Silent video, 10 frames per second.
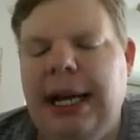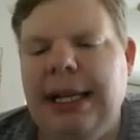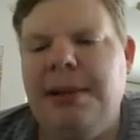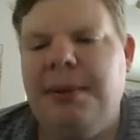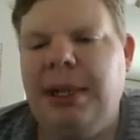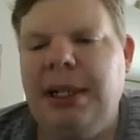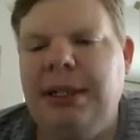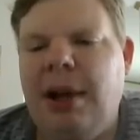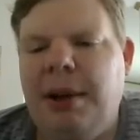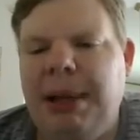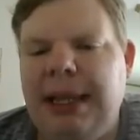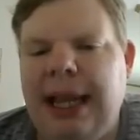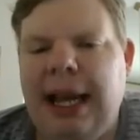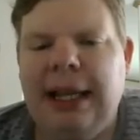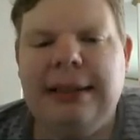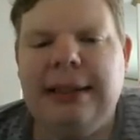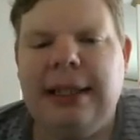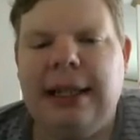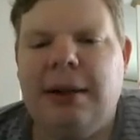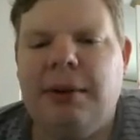So we're going to talk about that
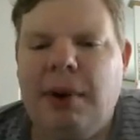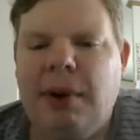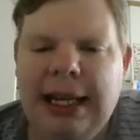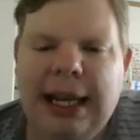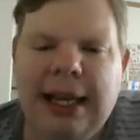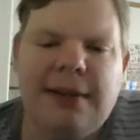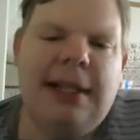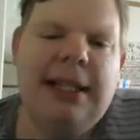right now. So